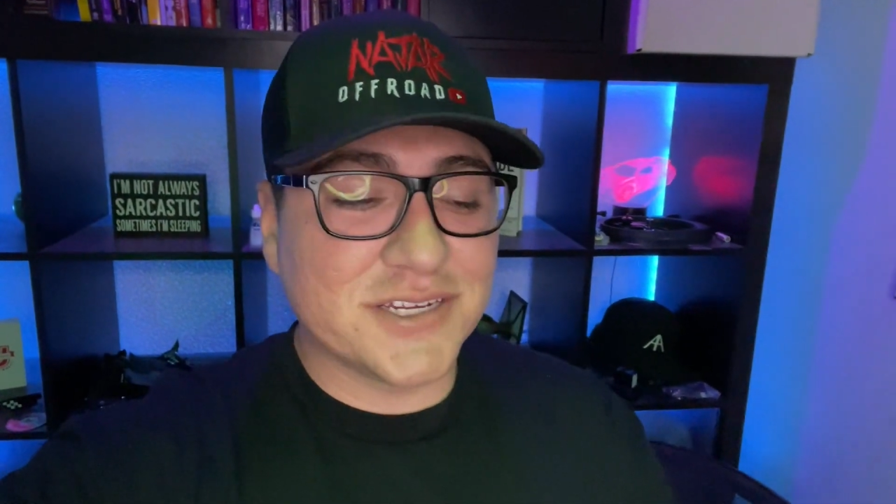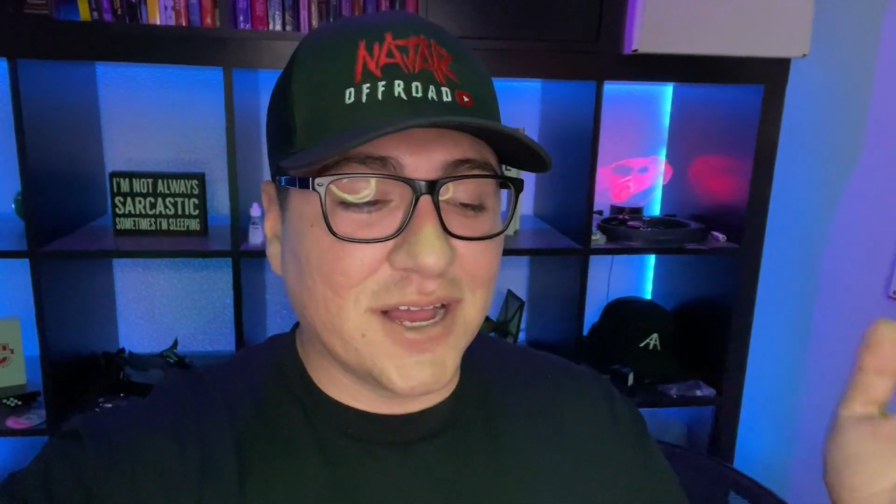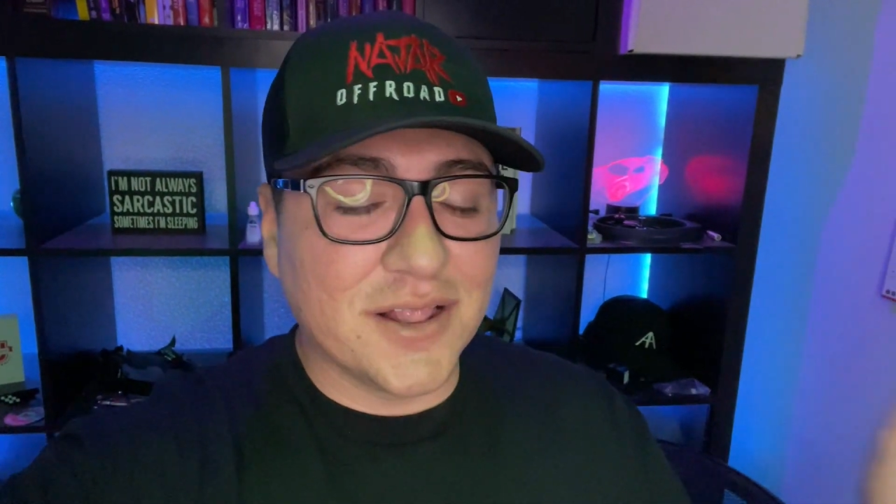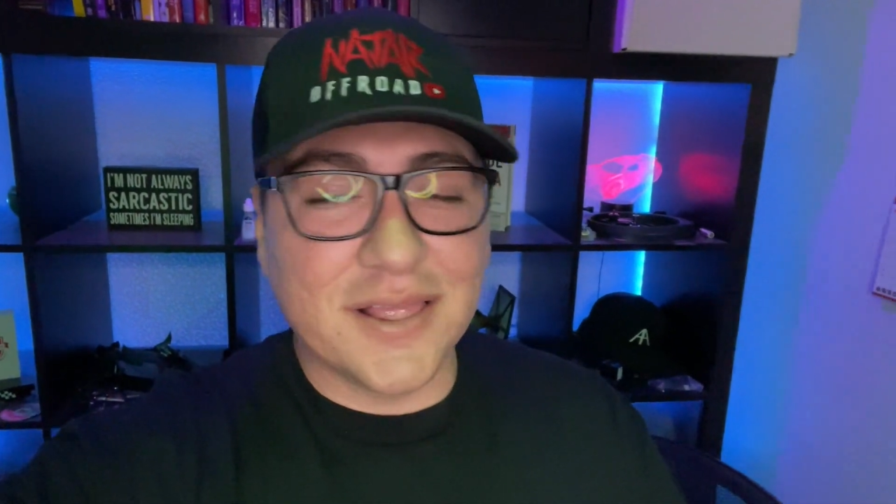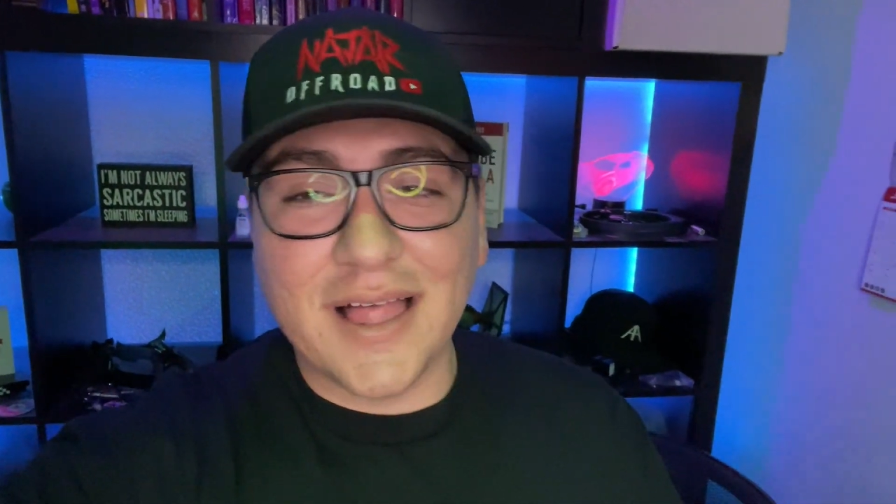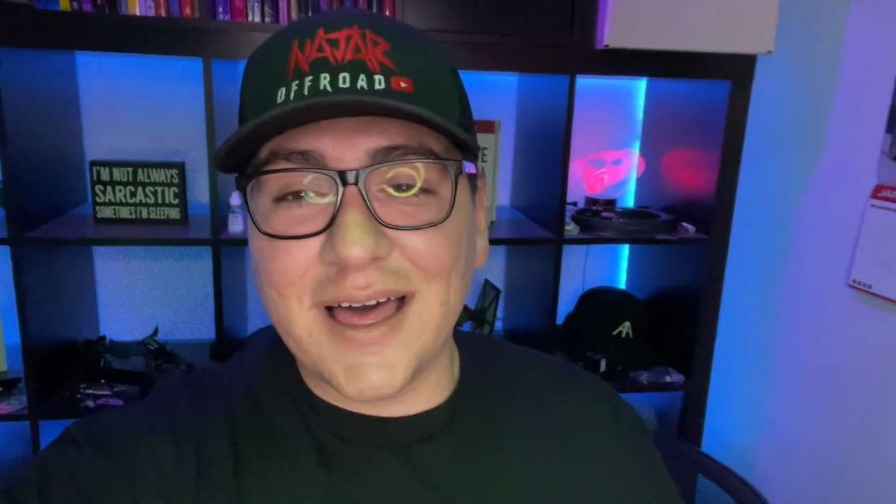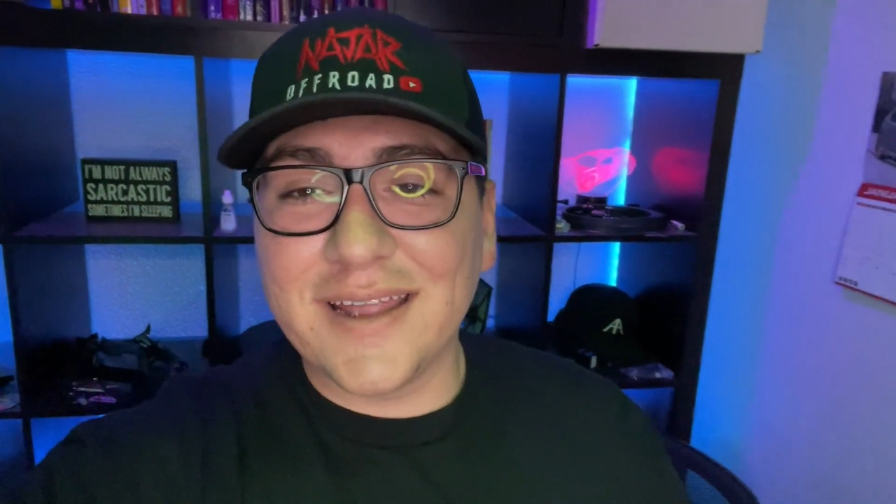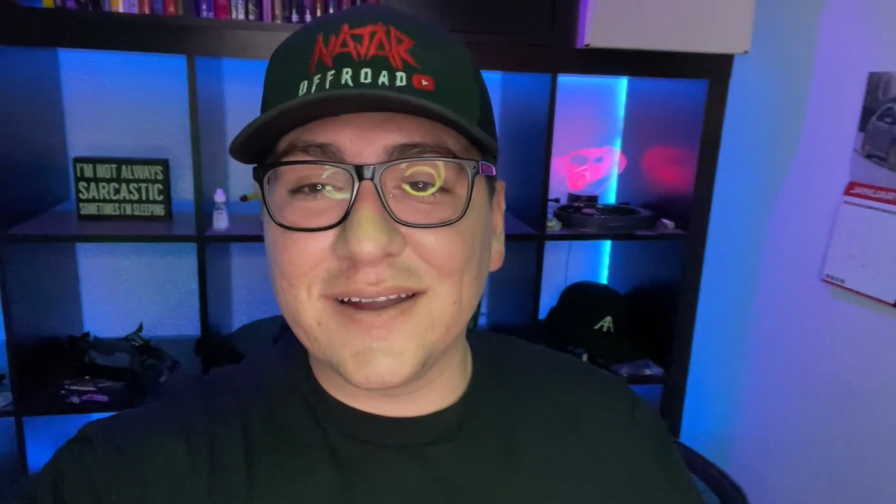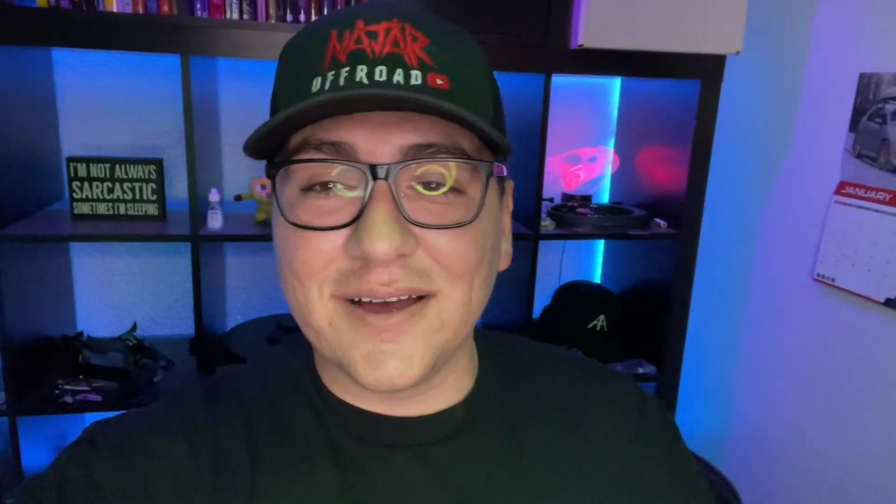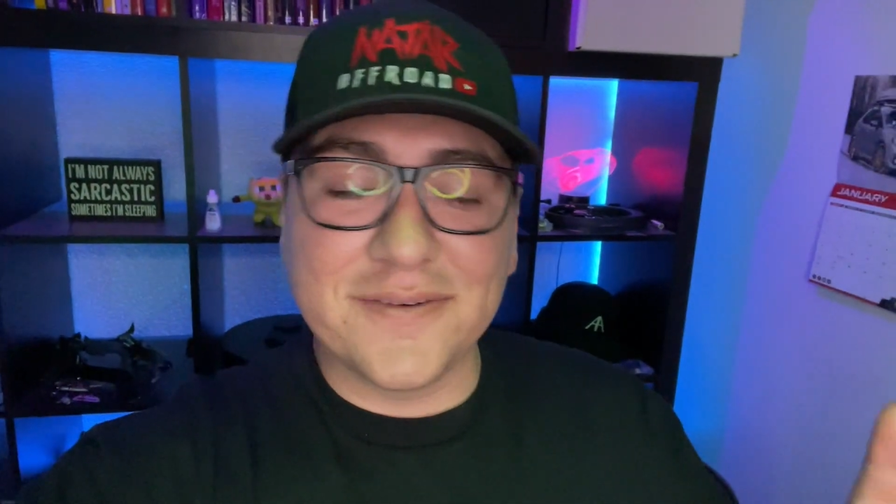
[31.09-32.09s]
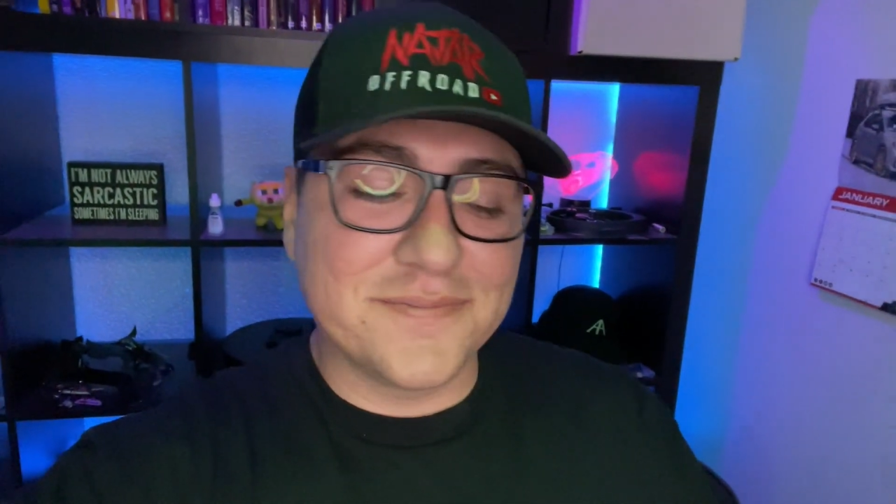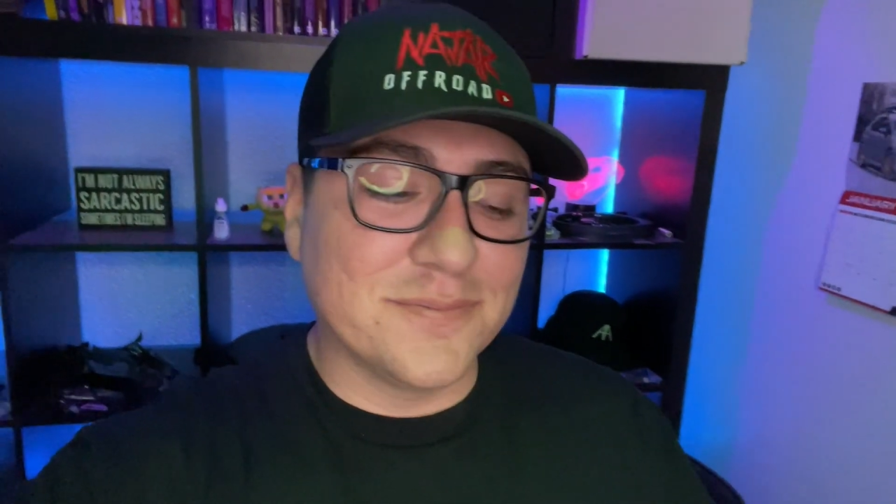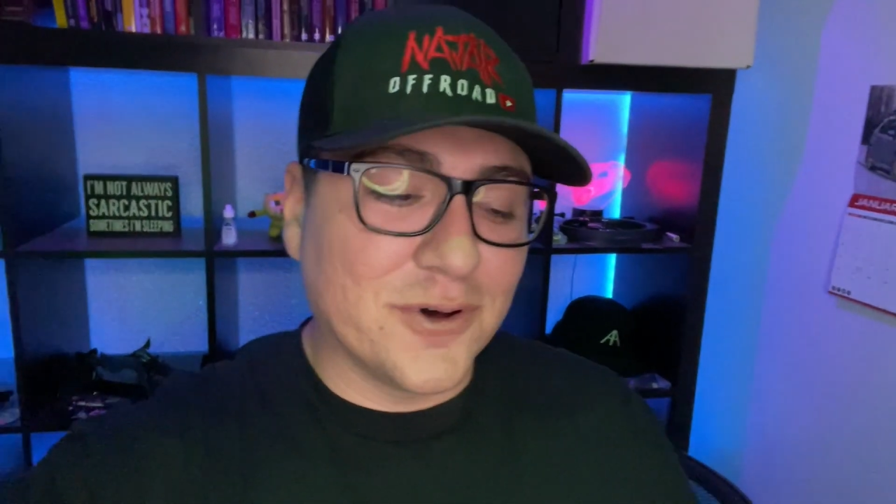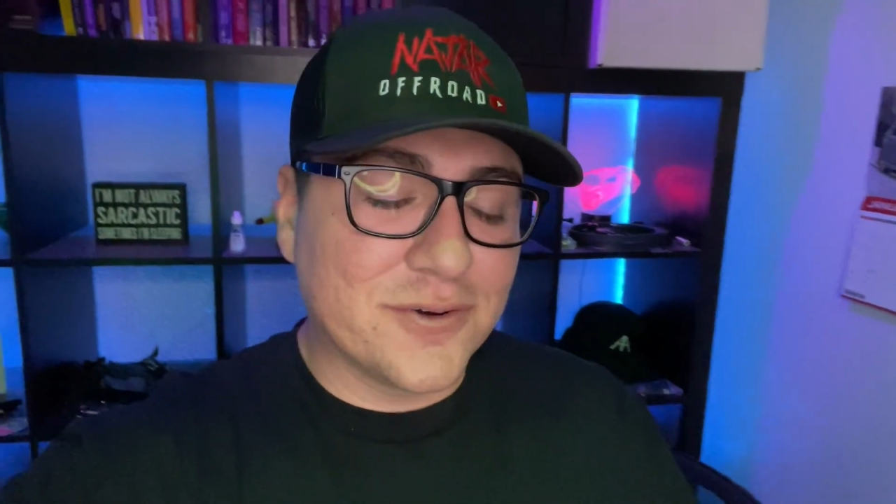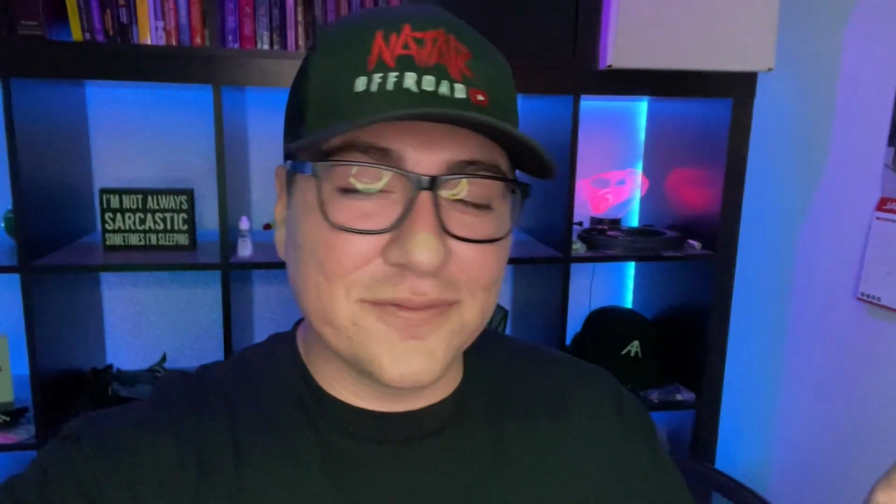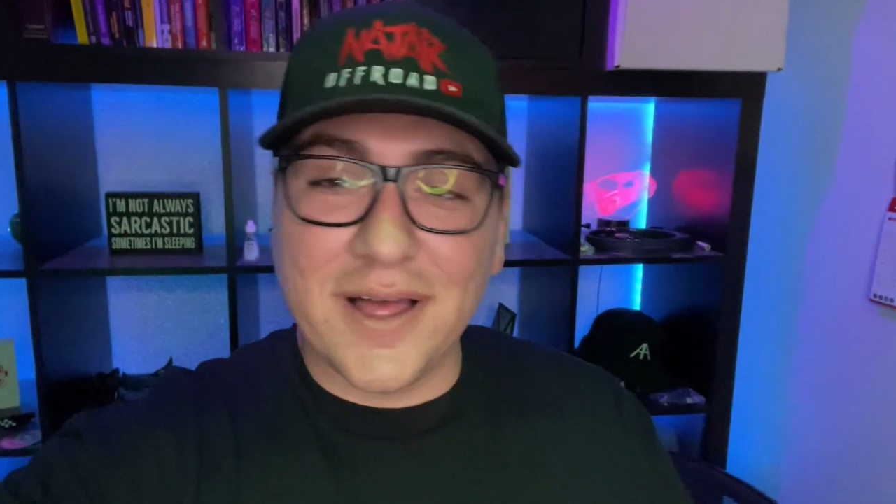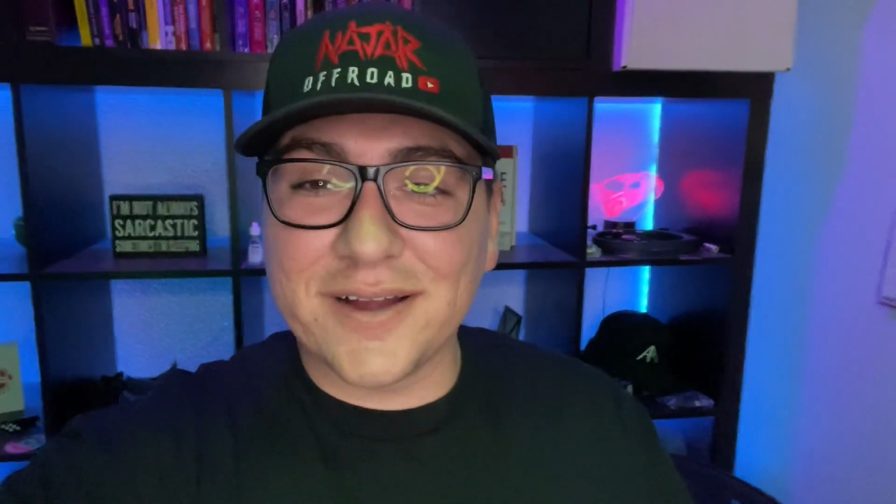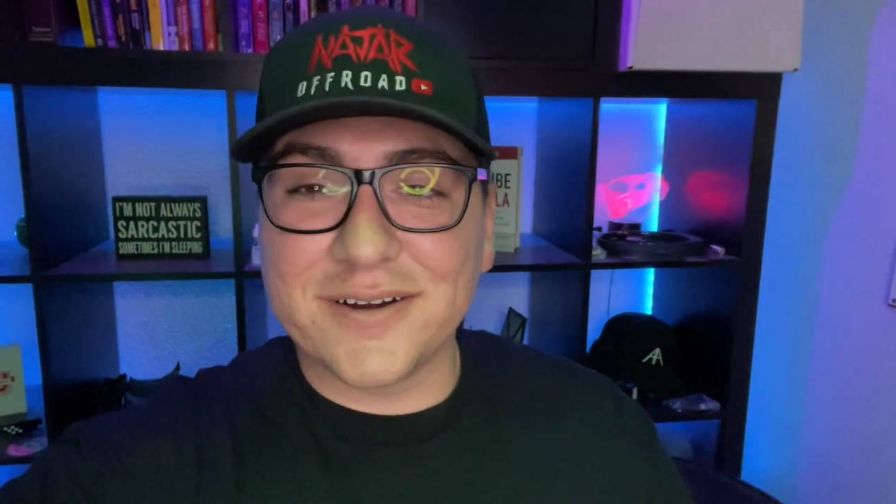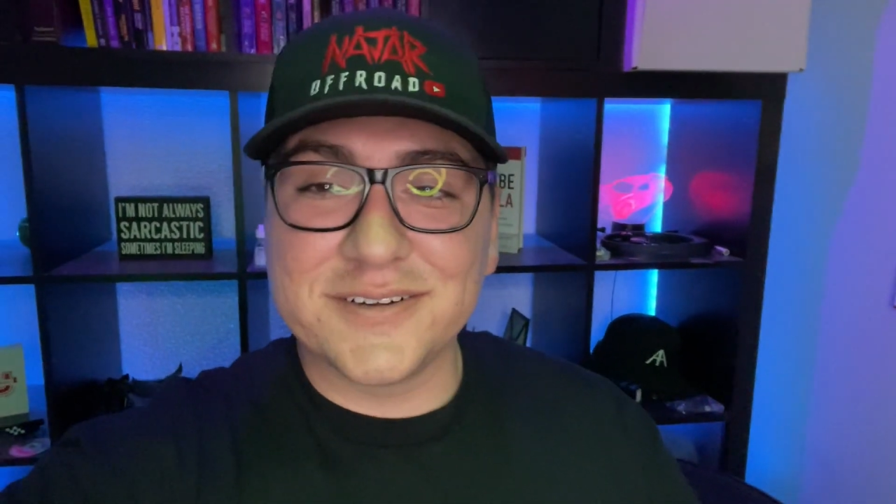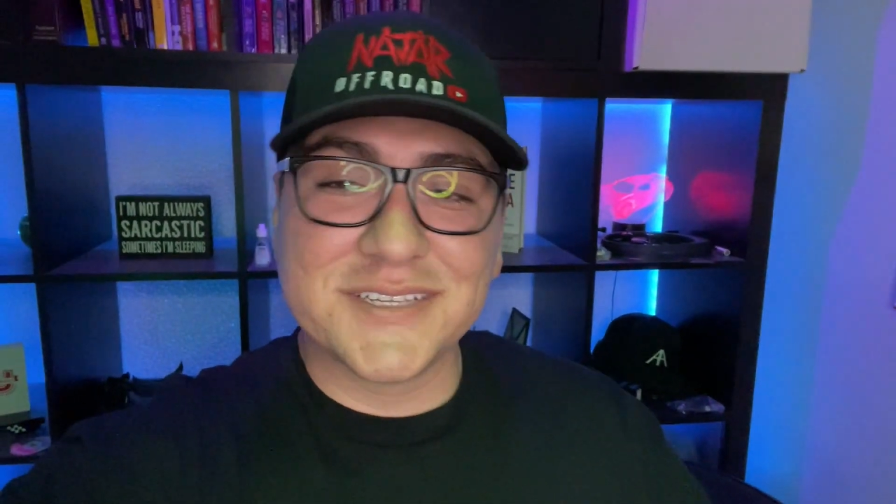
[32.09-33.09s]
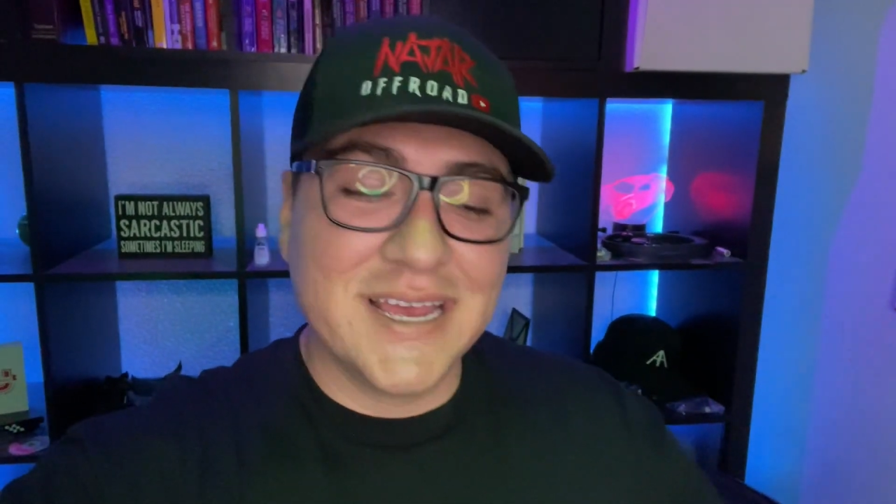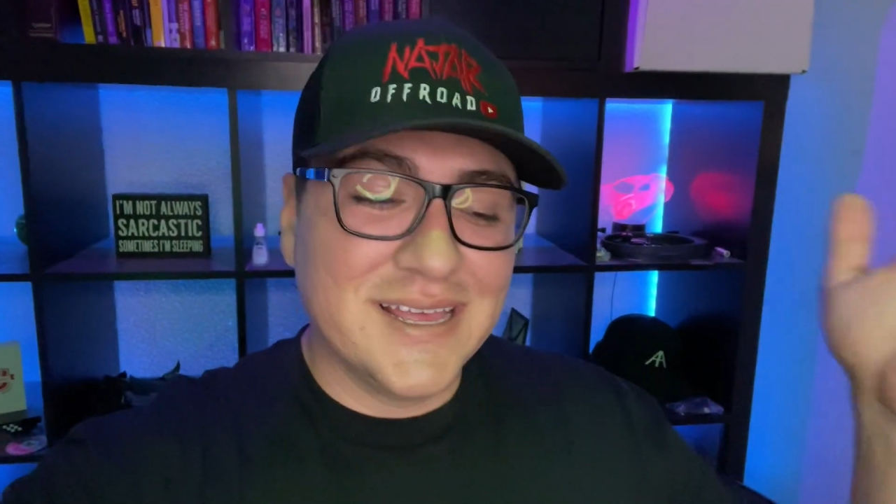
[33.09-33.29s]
a lot of motor vloggers,